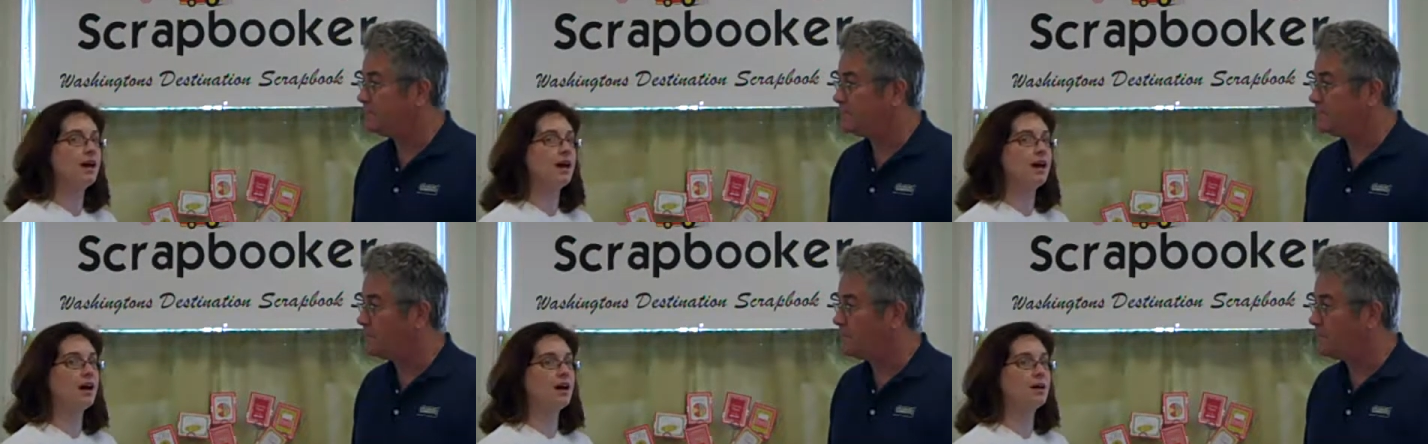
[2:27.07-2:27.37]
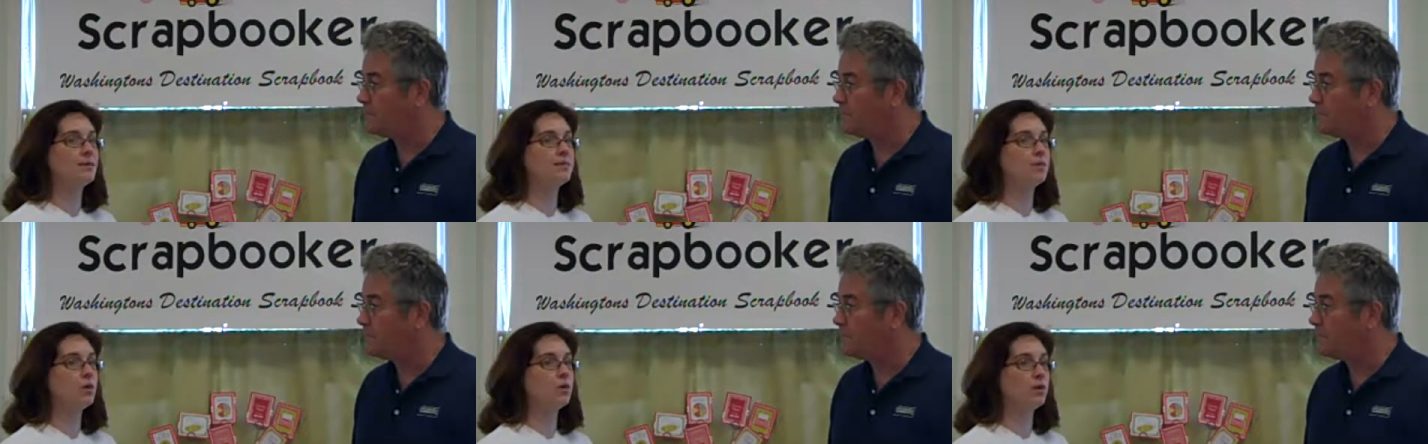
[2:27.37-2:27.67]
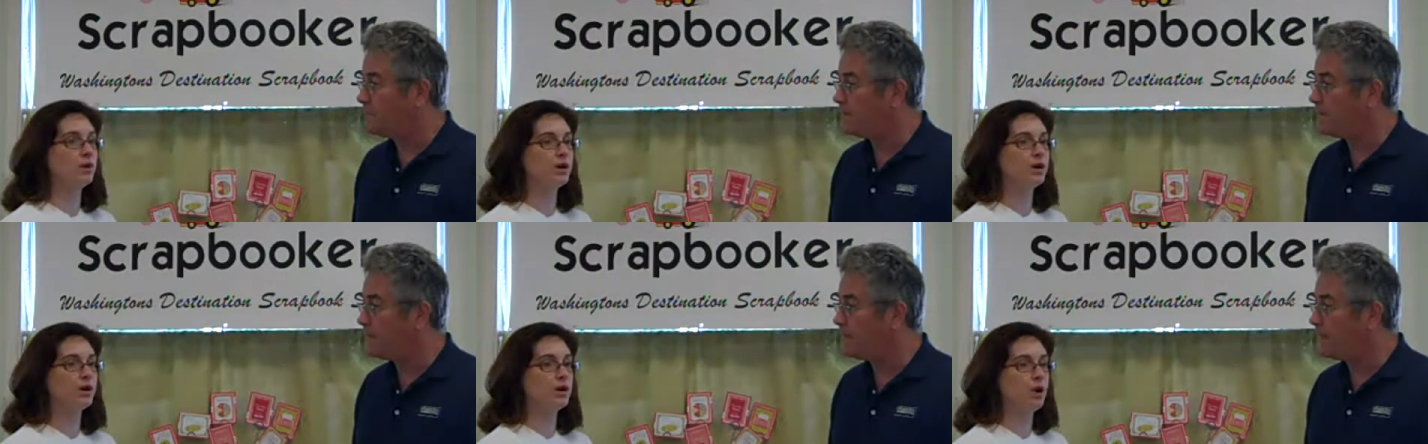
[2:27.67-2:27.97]
Speaker 1: Um,
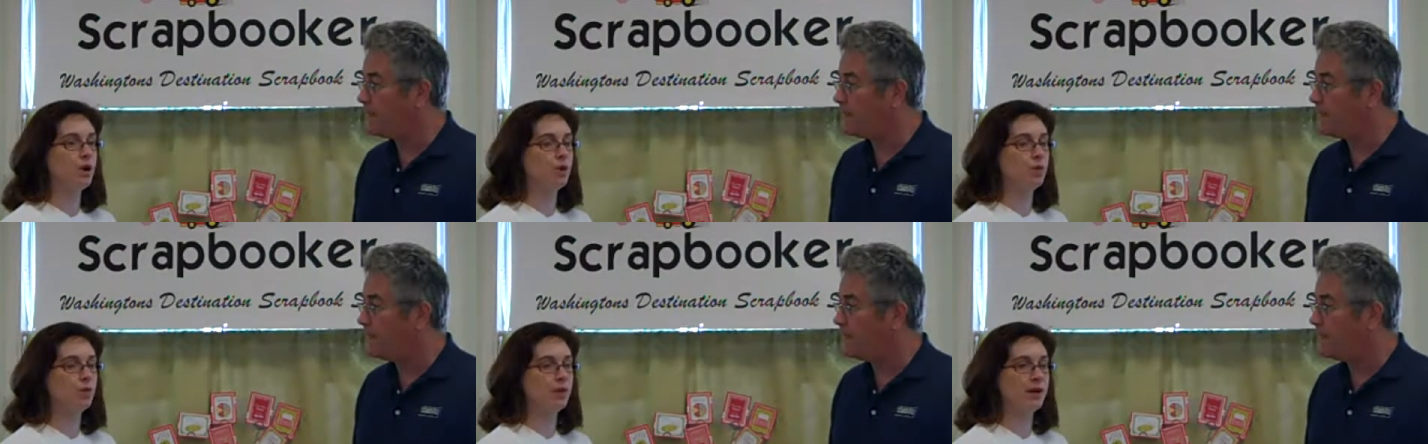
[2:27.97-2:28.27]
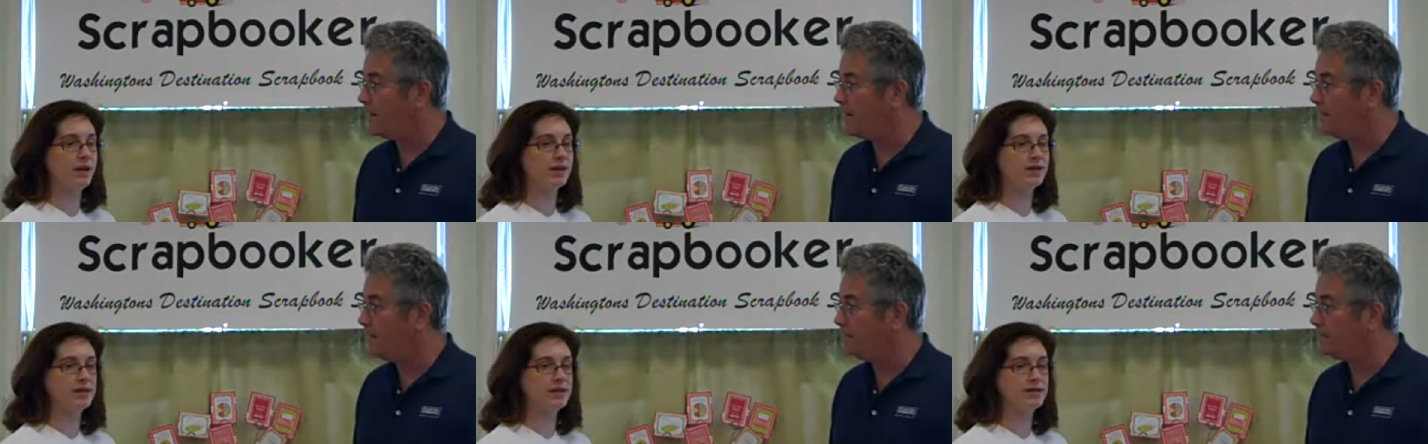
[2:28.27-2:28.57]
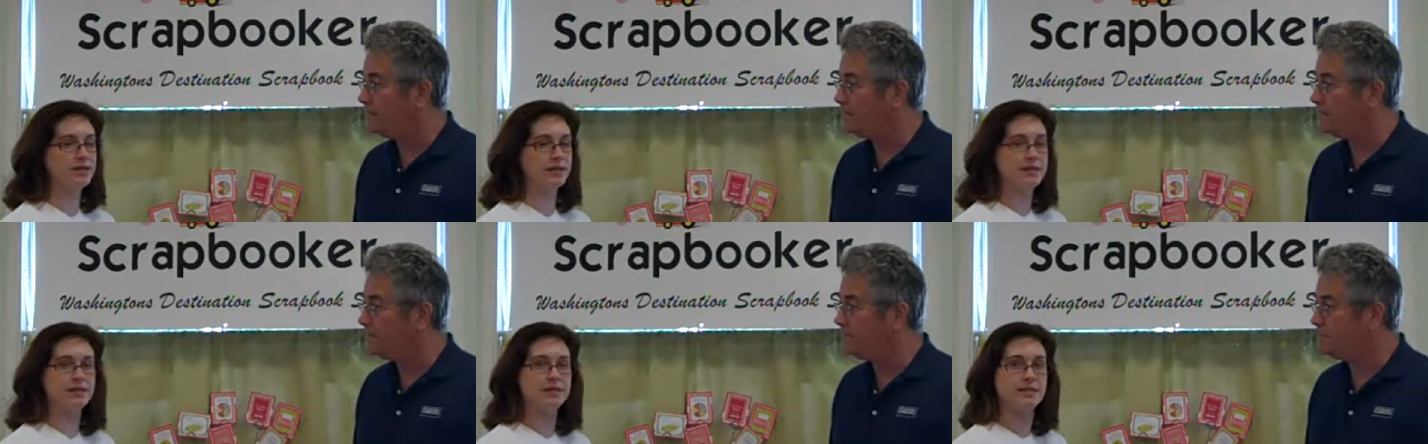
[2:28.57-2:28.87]
we're open
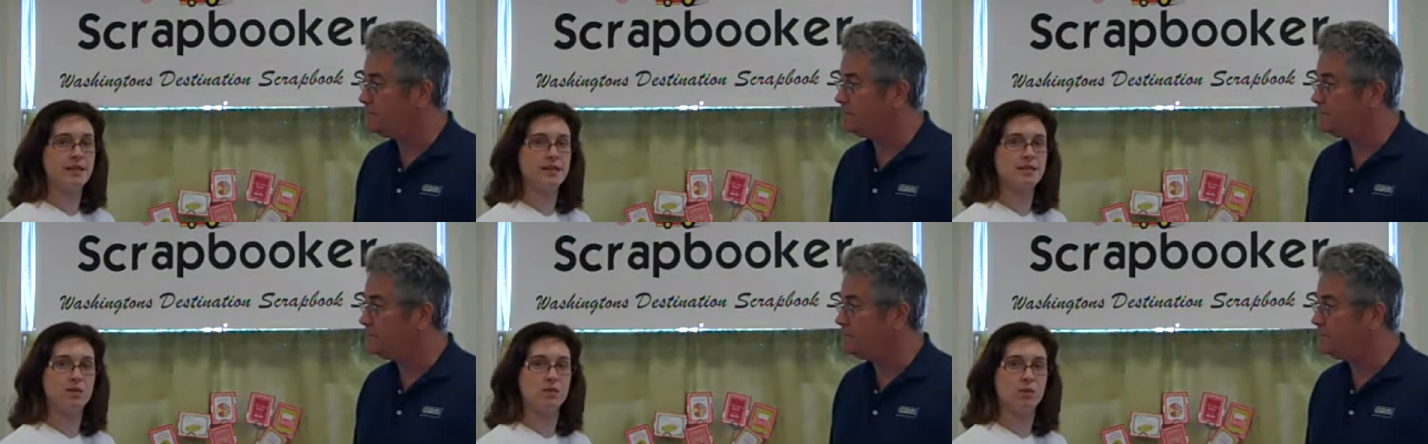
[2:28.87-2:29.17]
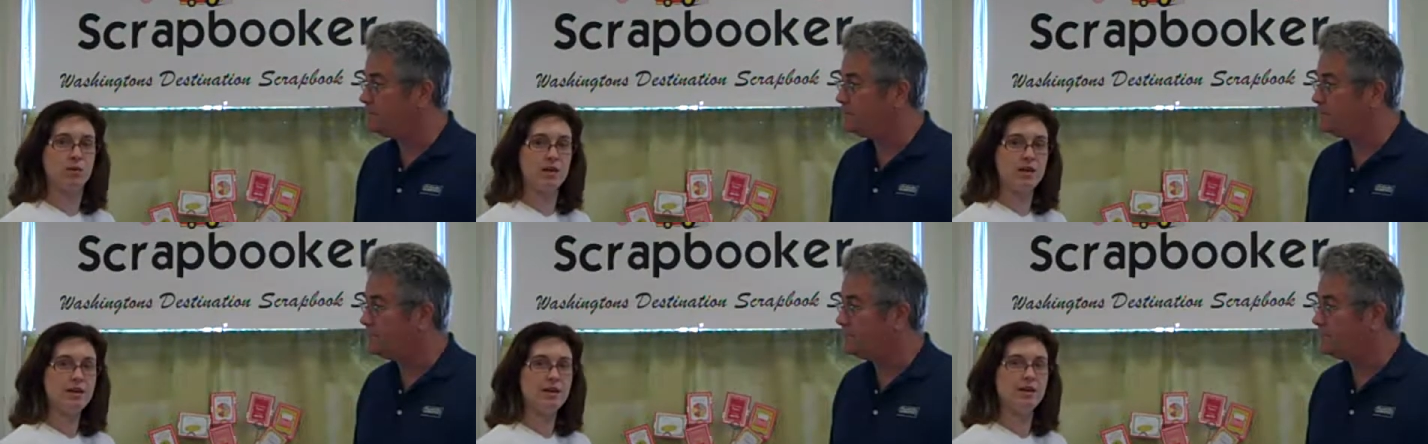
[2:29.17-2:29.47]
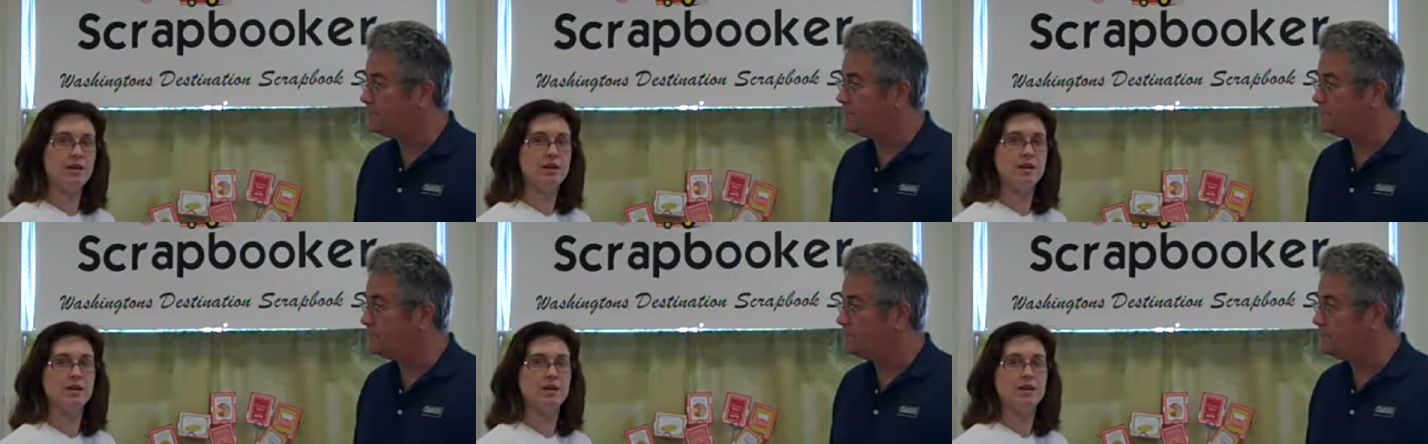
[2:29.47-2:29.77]
six days a
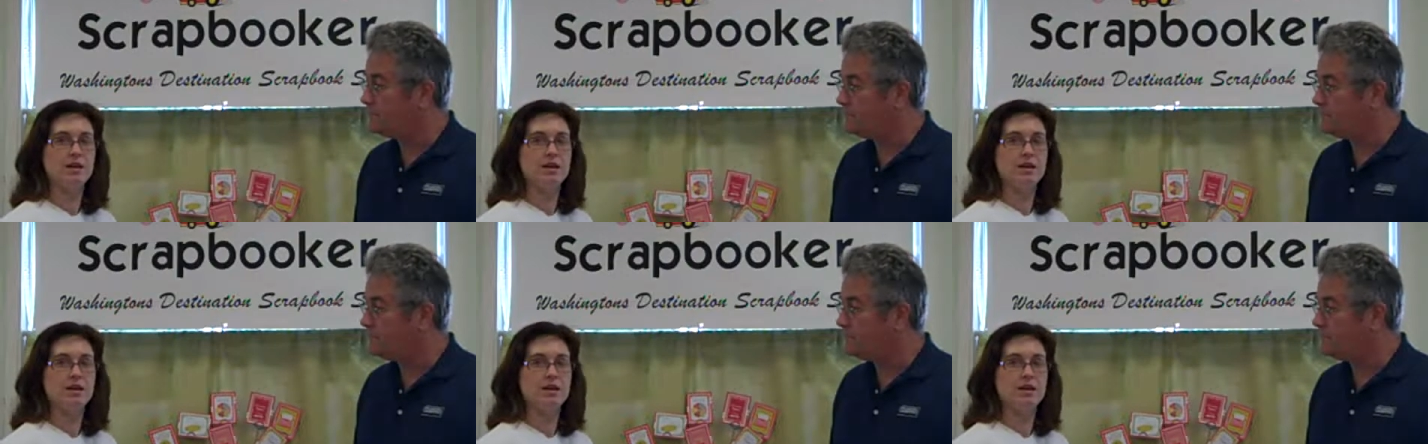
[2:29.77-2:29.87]
week.